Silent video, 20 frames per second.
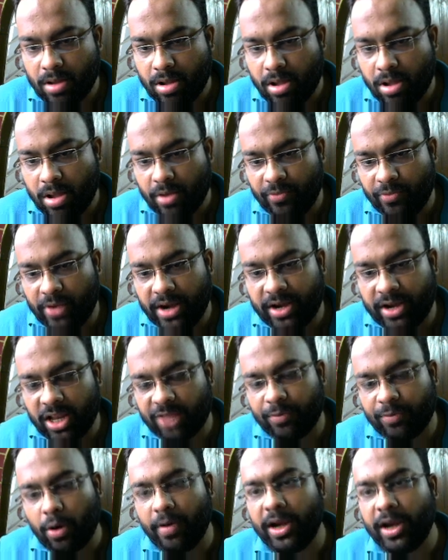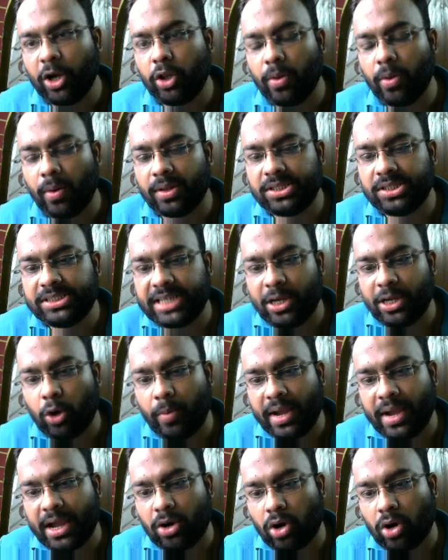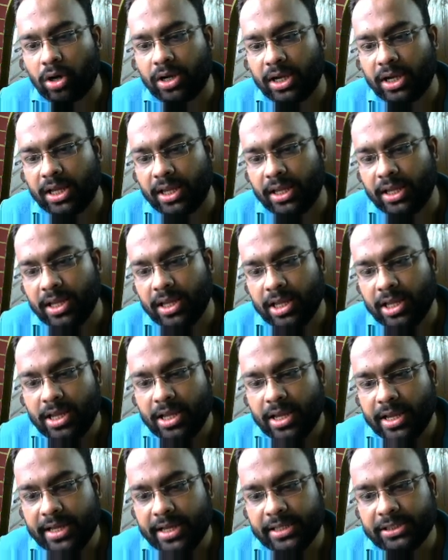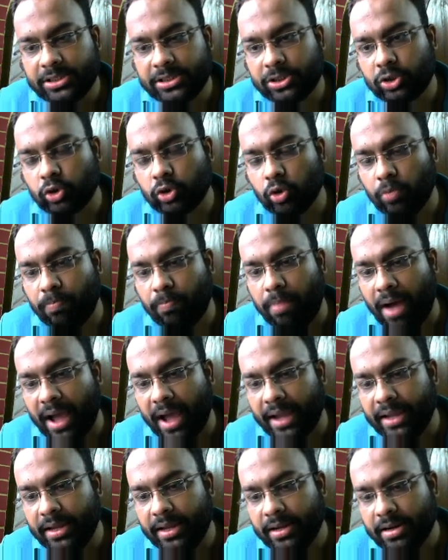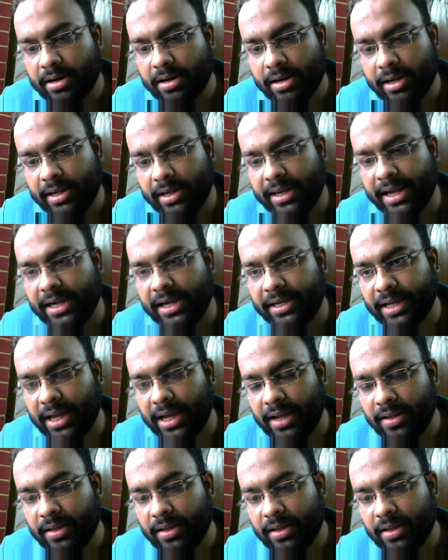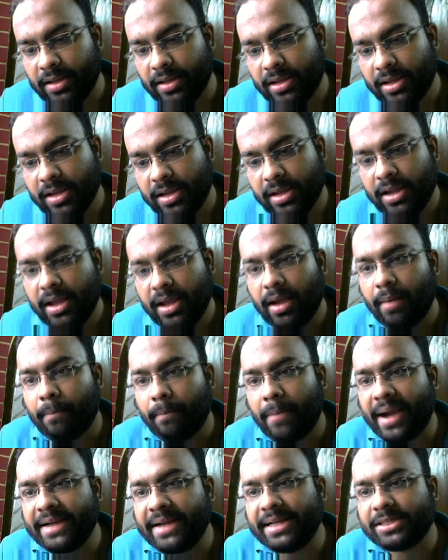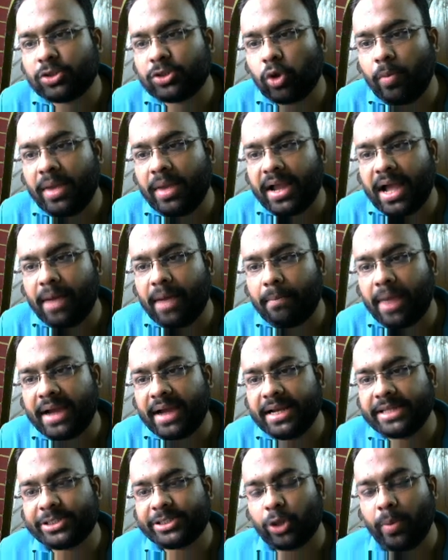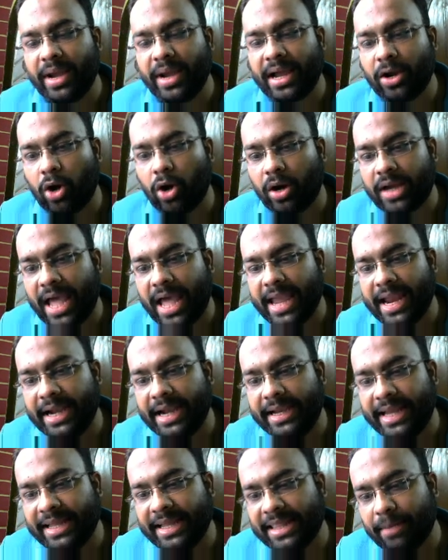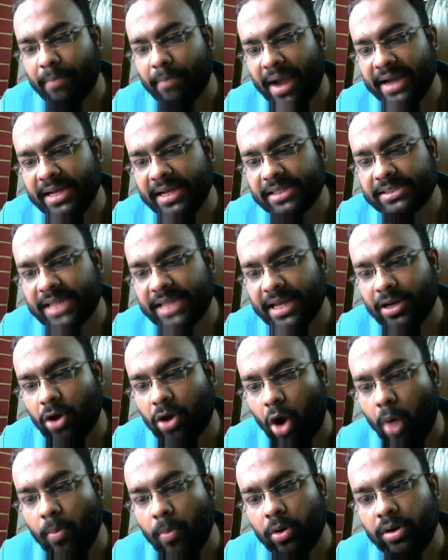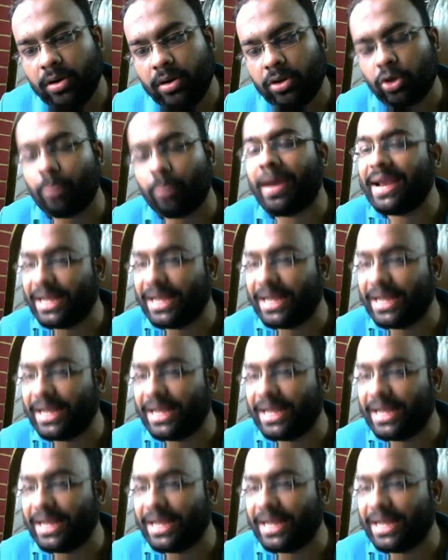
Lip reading: Fourier transform of e to the power j omega naught t is 2 pi delta minus omega naught. I can take the minus sign common, so minus